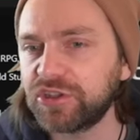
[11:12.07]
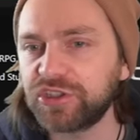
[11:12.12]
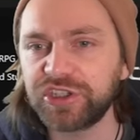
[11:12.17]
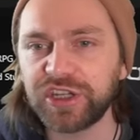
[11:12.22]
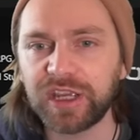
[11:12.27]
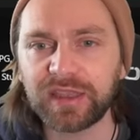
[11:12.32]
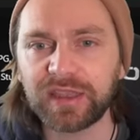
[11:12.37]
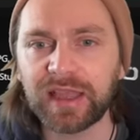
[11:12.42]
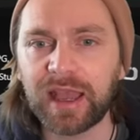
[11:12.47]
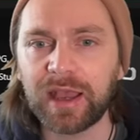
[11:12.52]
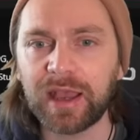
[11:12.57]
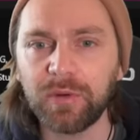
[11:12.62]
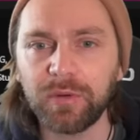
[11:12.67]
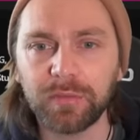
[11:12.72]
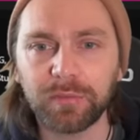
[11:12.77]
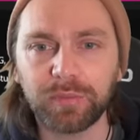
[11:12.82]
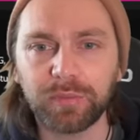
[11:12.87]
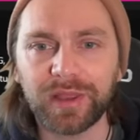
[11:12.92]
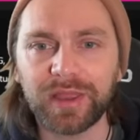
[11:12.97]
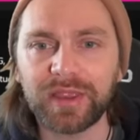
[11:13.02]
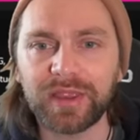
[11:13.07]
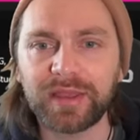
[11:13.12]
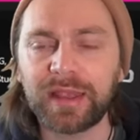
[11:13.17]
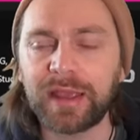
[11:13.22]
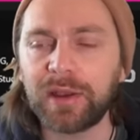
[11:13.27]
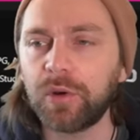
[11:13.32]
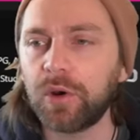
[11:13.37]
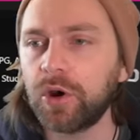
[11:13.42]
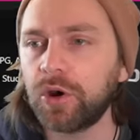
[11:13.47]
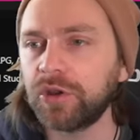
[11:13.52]
Check that out and play that
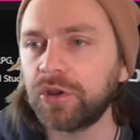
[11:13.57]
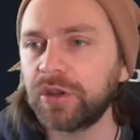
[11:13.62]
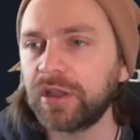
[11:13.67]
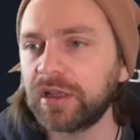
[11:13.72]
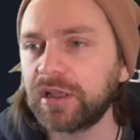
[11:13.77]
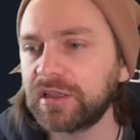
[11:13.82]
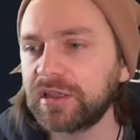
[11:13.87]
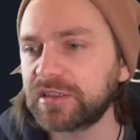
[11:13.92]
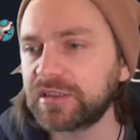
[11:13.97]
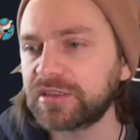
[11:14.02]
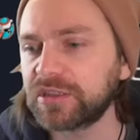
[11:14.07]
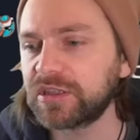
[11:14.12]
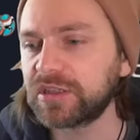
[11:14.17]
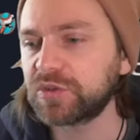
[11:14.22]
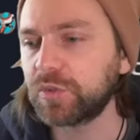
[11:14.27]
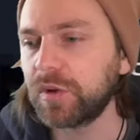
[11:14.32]
now on Elixir as